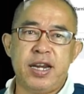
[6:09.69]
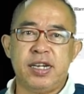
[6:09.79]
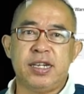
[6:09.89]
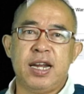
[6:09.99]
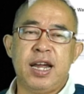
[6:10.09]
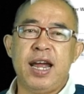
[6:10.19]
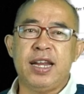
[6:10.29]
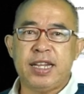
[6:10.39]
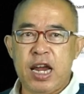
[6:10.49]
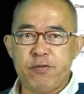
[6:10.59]
This
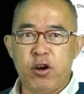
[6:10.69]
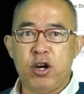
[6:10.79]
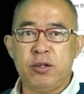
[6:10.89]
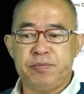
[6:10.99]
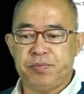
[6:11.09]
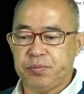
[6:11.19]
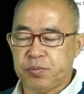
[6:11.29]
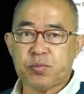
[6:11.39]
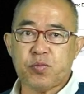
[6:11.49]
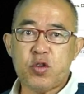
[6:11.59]
and then for
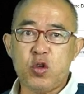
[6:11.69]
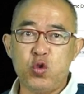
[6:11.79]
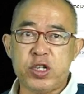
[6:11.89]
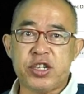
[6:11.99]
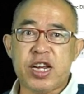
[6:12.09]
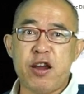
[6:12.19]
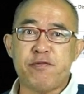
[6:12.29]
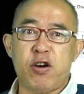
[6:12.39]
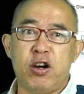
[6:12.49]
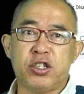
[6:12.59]
which I try
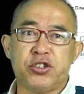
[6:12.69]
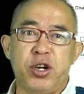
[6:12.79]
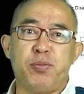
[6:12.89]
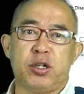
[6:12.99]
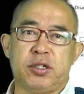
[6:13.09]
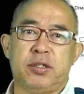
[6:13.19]
for tripod.